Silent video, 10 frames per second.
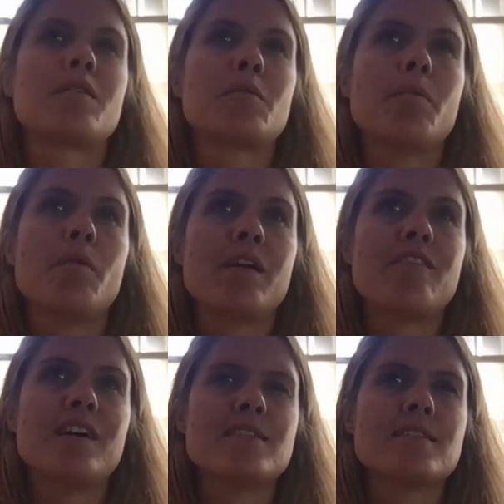we
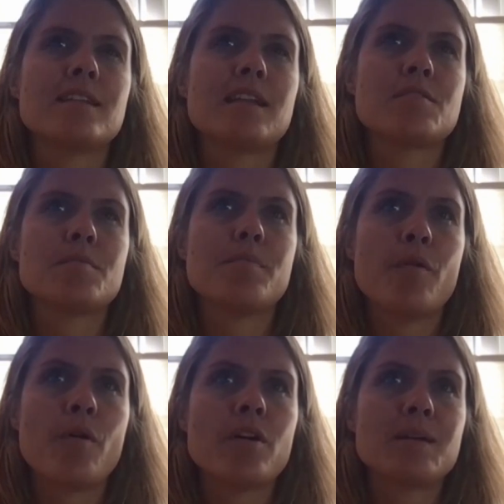invest in and
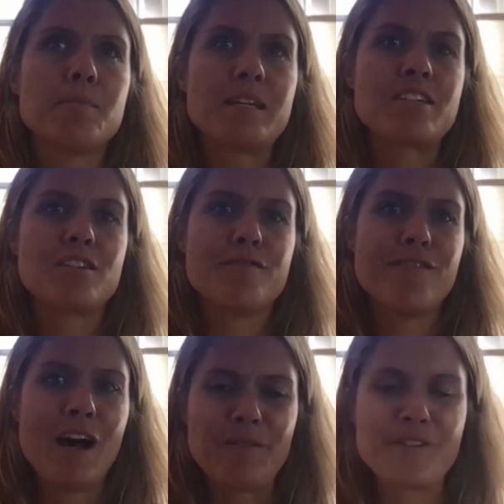support ambitious
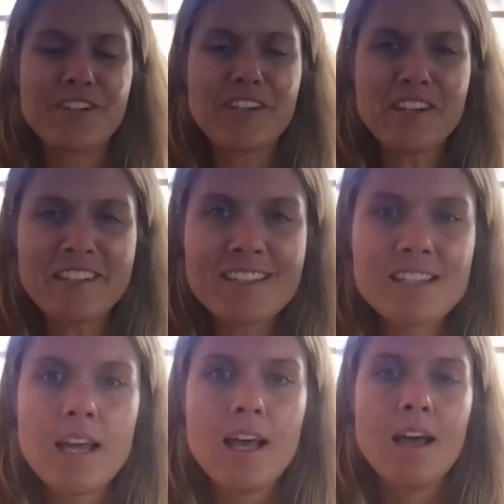founders
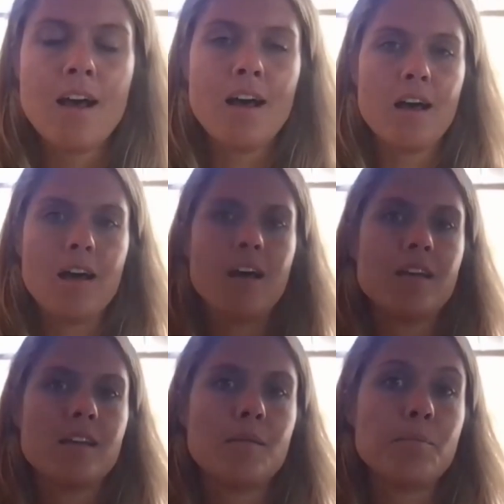
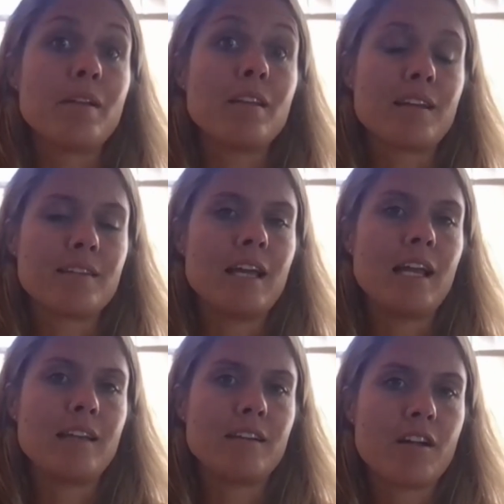in building and
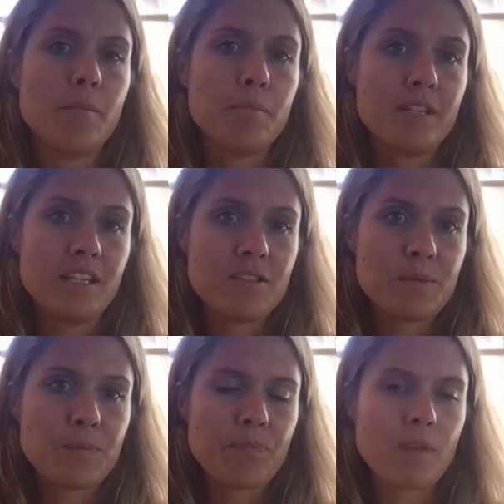scaling their companies.
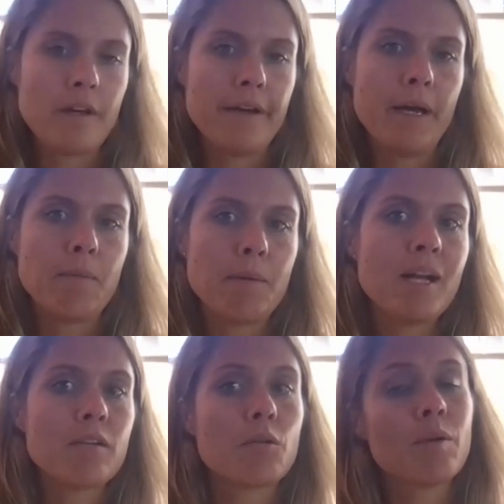My
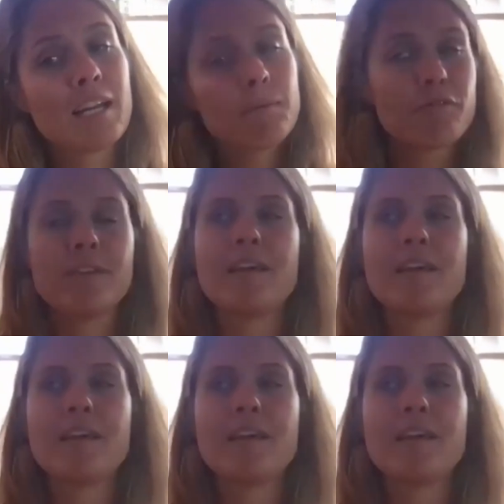background quickly before